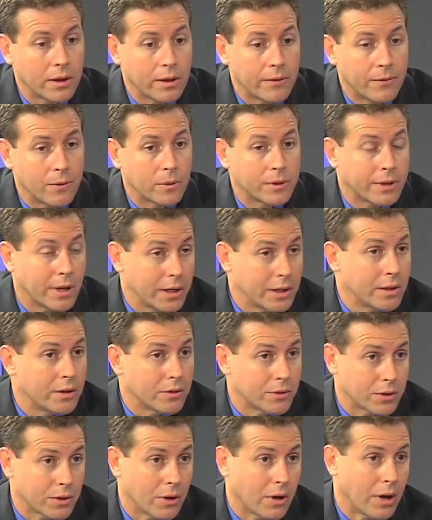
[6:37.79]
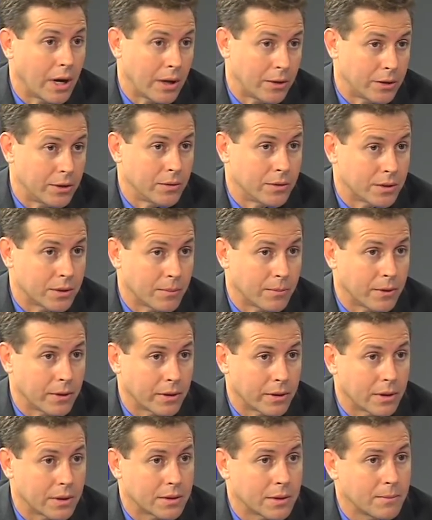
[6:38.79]
if it were 10 years ago, I would do something
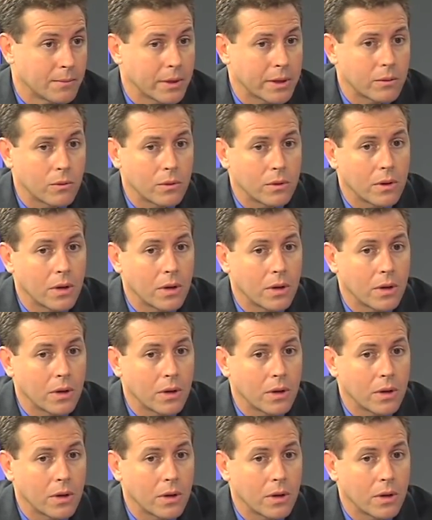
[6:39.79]
like this. I'm like,